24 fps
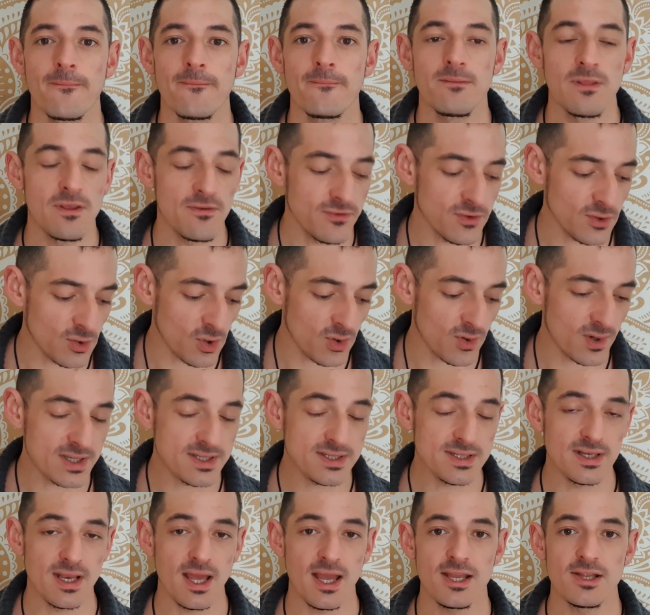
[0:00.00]
If you're always
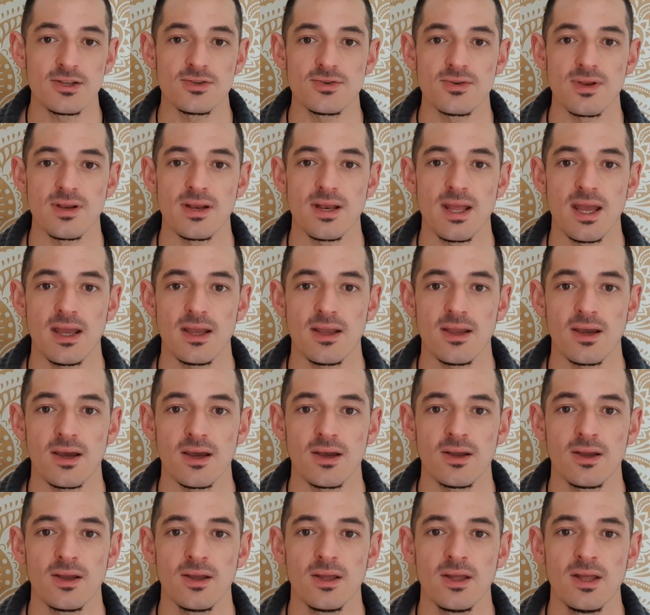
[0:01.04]
in hatred and anger,
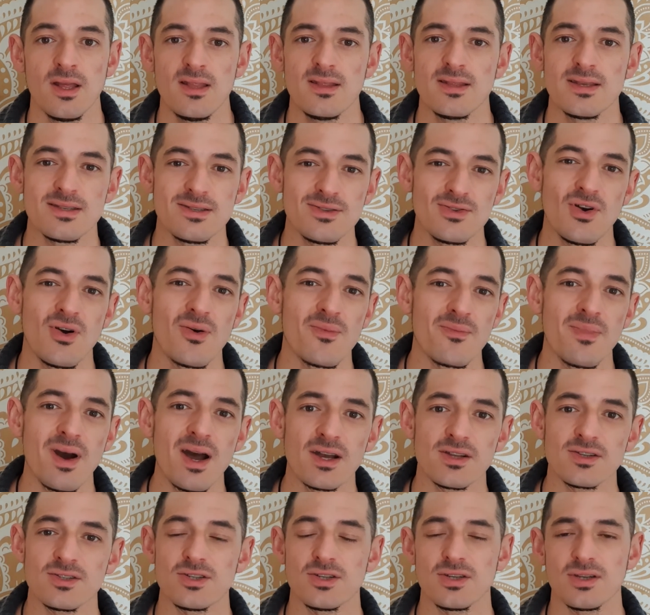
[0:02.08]
there's not
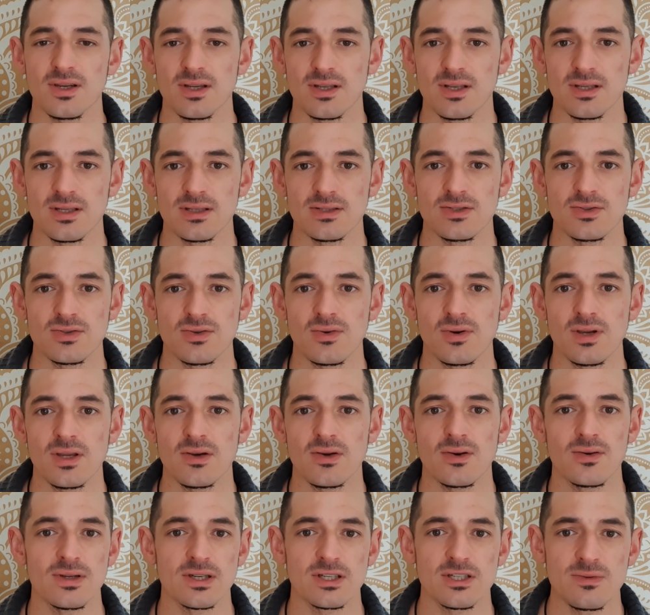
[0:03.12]
much you can enjoy
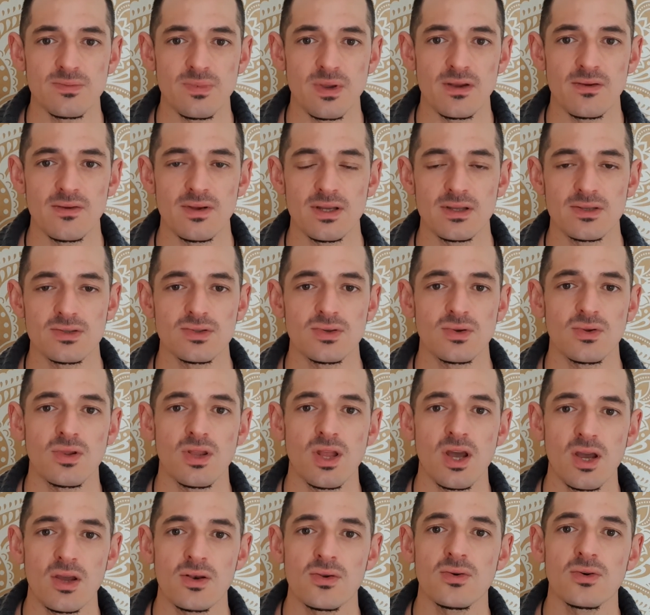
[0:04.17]
or experience or
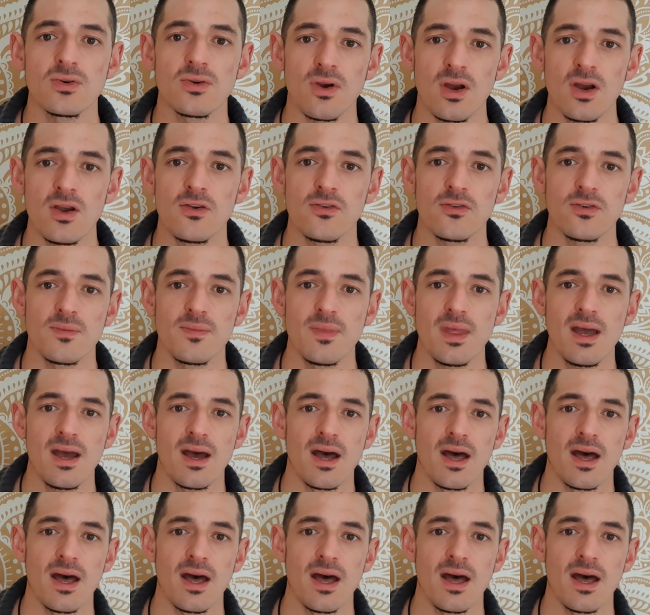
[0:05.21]
learn or grow from that